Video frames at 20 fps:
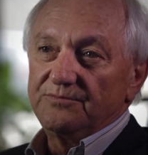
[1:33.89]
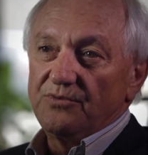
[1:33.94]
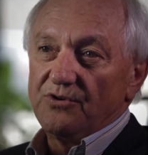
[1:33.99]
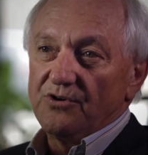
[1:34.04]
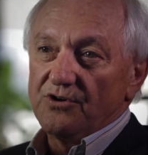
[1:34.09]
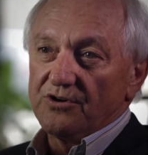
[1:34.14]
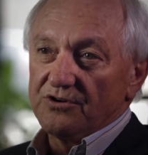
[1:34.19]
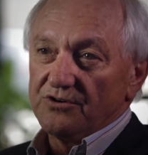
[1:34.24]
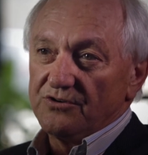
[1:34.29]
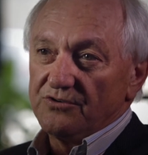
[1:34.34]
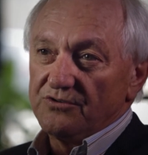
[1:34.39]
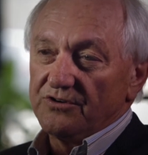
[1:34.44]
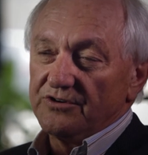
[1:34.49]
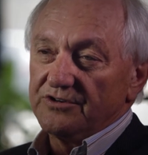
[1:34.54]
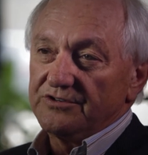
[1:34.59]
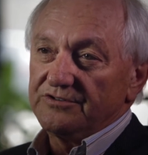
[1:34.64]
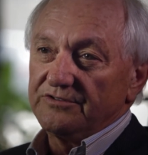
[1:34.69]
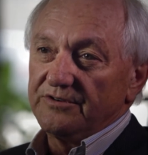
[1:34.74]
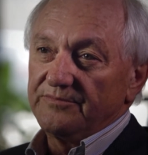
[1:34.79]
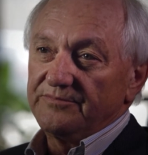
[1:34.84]
borrow
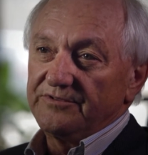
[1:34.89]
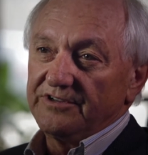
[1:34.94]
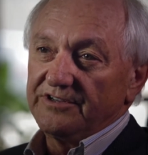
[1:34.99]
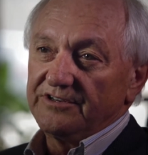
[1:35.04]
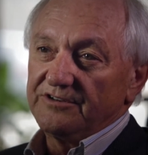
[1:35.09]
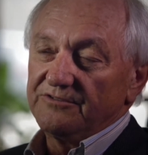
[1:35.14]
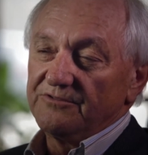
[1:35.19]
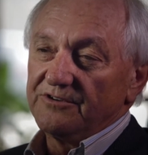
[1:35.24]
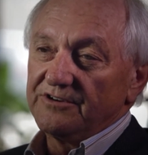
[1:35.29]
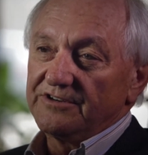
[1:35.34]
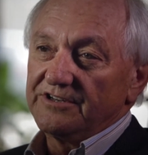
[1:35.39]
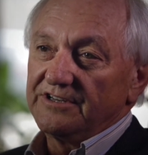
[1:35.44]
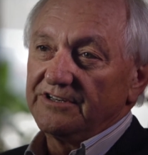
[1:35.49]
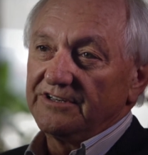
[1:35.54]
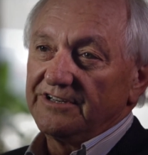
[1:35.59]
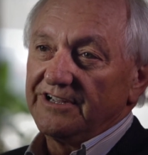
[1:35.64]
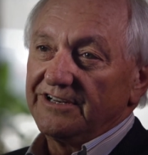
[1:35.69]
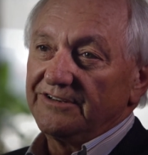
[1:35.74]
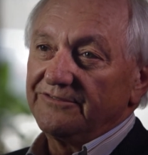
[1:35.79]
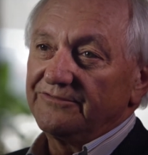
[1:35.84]
or to obtain a working
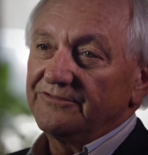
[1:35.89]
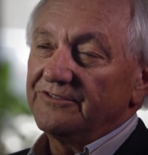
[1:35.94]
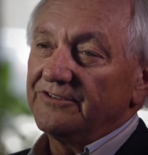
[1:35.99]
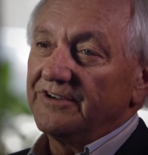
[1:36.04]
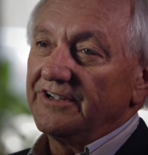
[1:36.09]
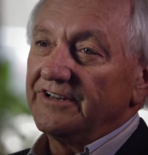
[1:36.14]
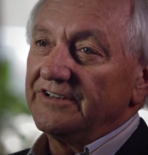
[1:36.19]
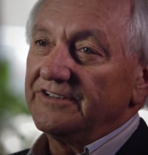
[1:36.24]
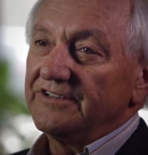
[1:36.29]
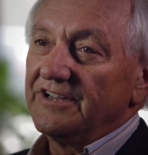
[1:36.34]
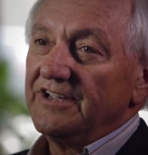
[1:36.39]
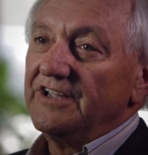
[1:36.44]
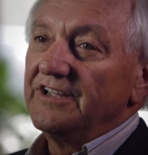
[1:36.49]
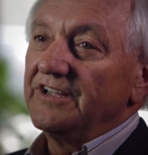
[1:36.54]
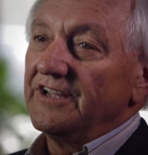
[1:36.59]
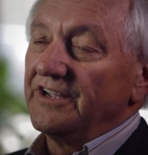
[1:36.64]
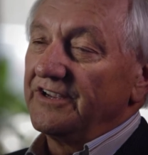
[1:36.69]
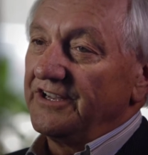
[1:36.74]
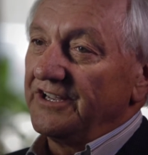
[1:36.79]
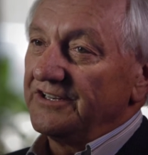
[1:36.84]
line of credit
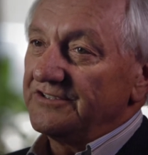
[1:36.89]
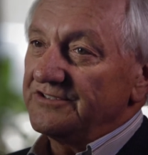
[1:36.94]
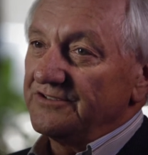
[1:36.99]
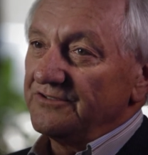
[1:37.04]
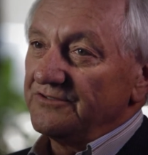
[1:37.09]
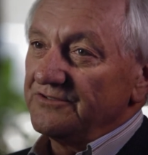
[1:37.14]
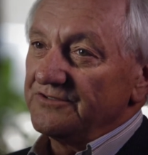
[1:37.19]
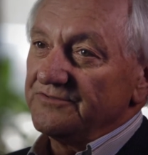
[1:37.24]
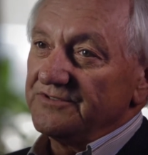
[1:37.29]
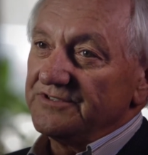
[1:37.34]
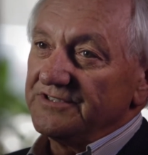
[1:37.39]
against those